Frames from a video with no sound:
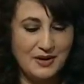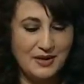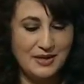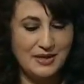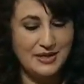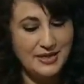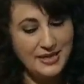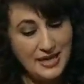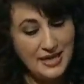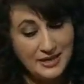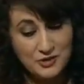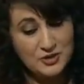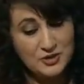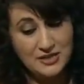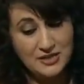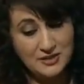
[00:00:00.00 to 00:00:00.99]
he
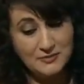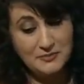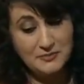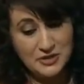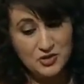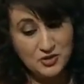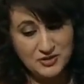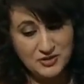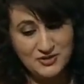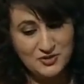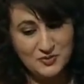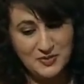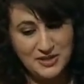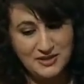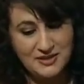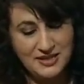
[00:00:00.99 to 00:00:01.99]
actually mentioned to
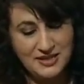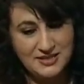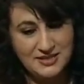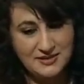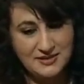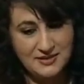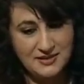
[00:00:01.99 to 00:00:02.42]
me that